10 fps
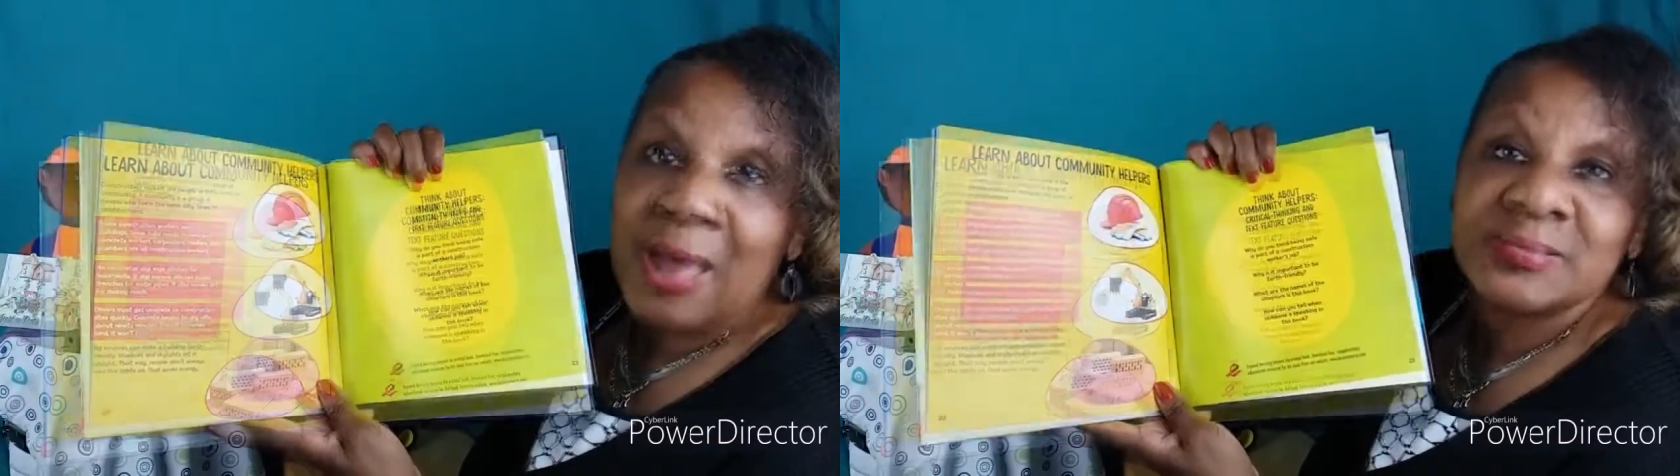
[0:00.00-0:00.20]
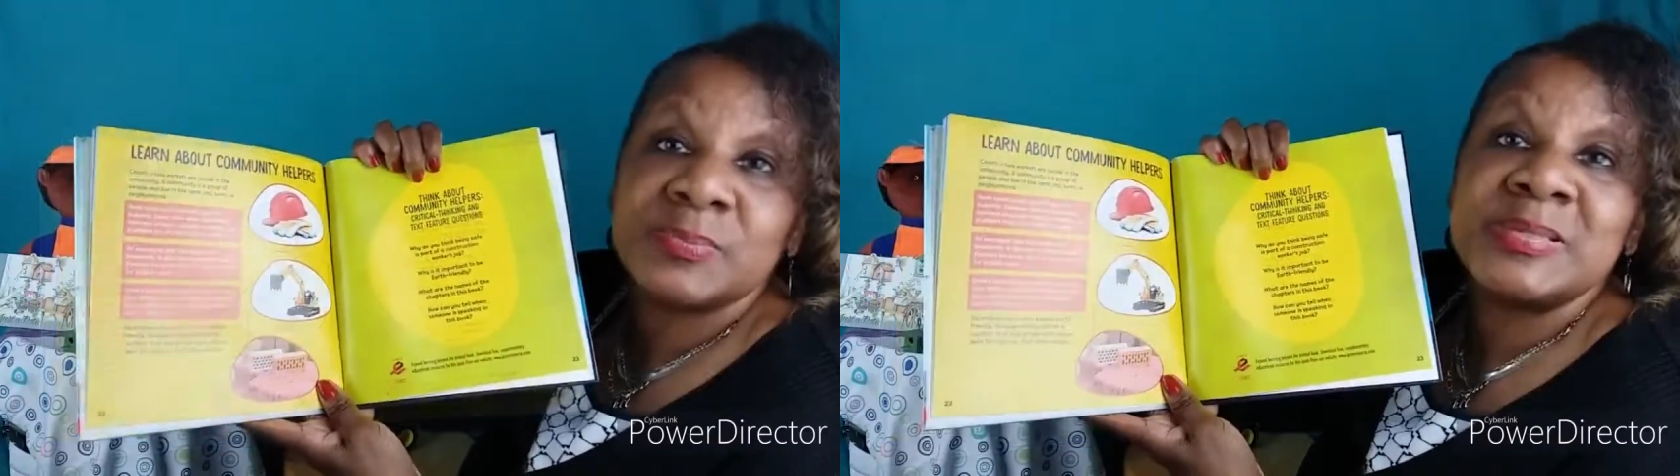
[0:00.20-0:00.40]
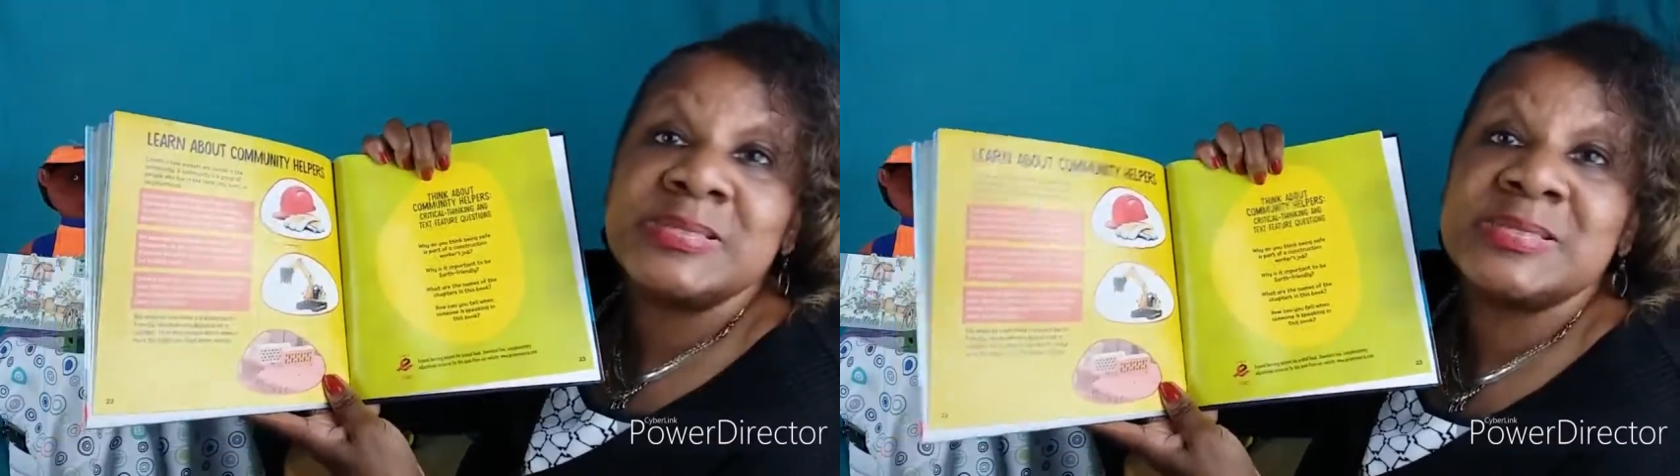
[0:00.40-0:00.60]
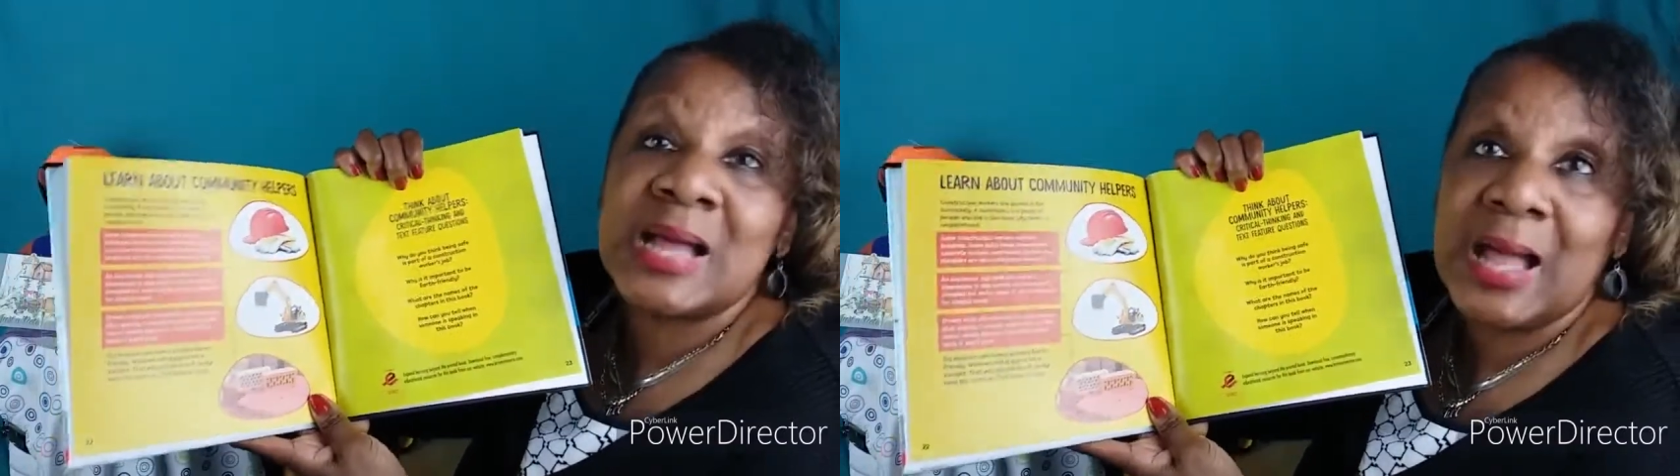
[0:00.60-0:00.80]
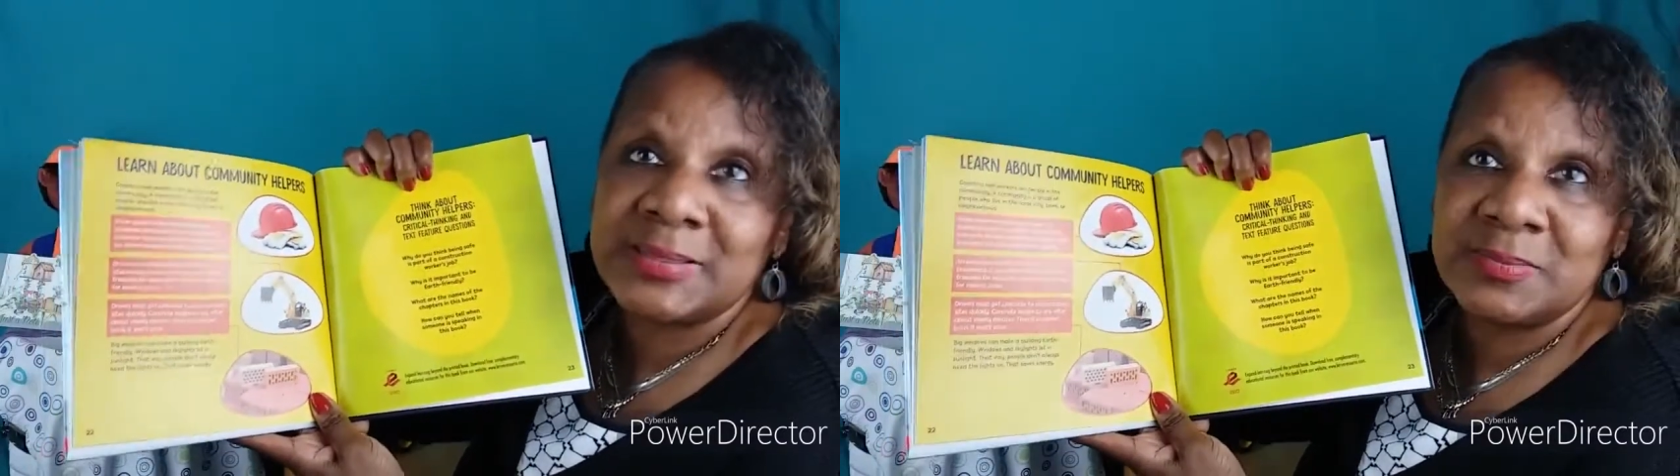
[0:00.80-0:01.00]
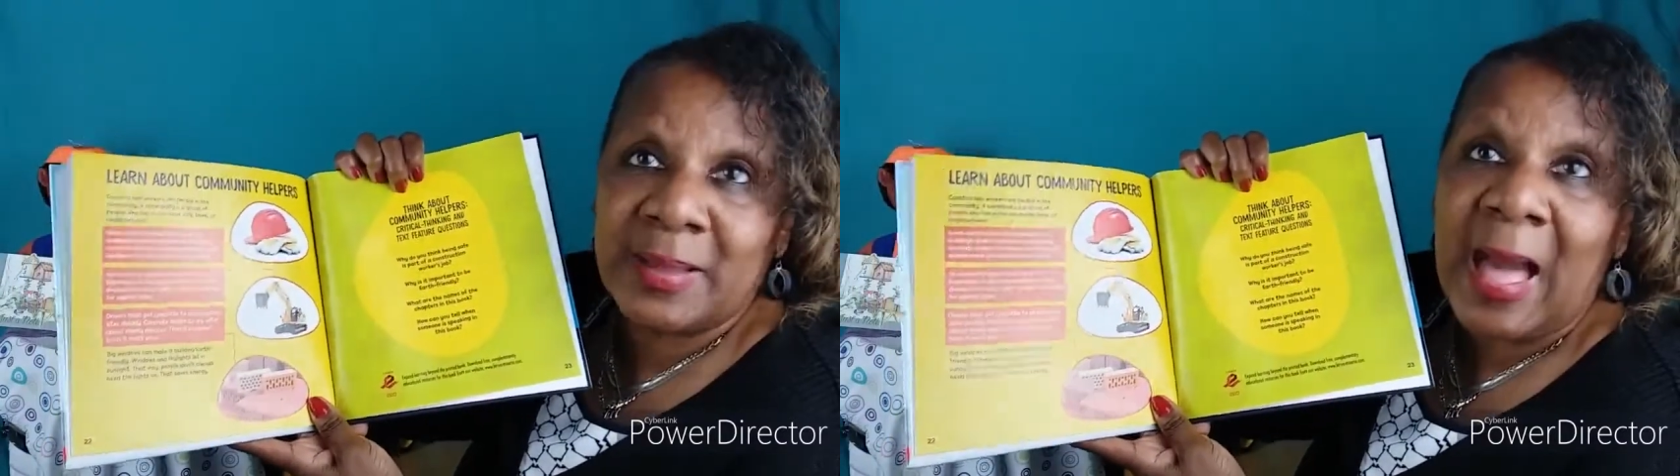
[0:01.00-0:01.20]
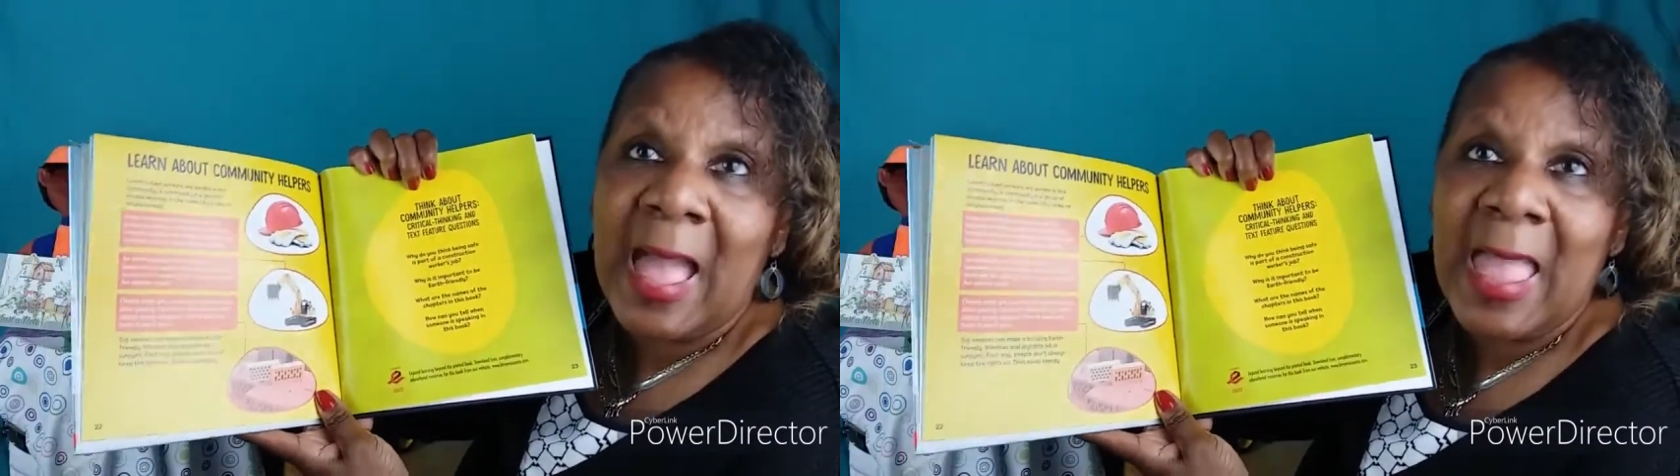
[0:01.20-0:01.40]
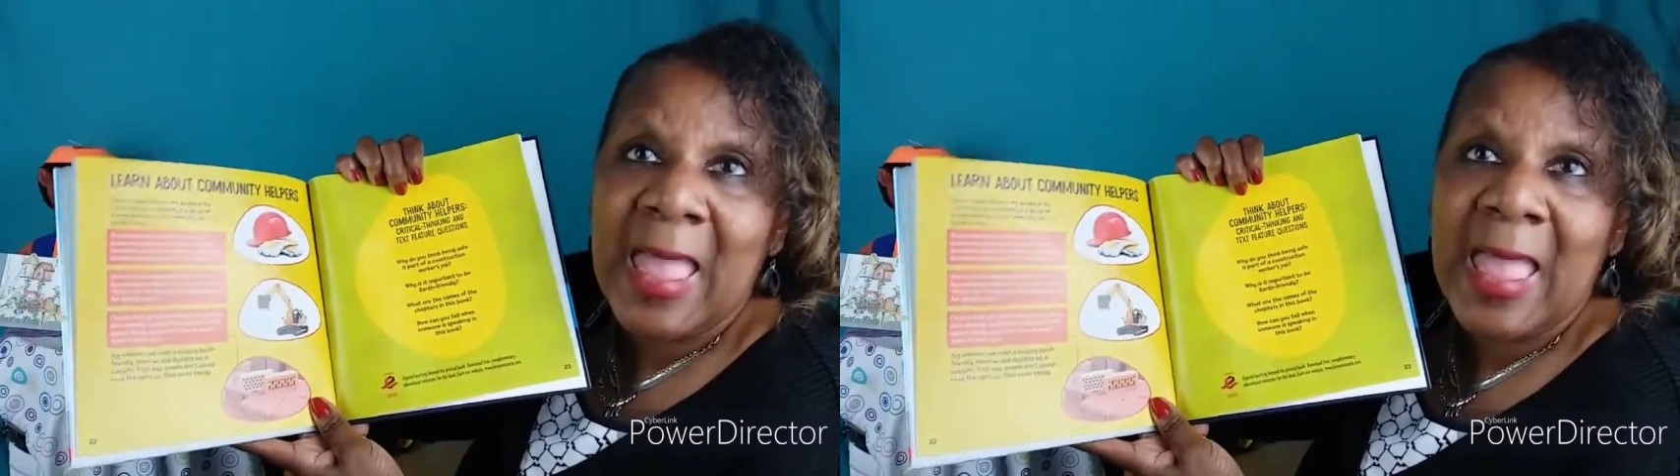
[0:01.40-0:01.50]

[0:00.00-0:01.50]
has been done by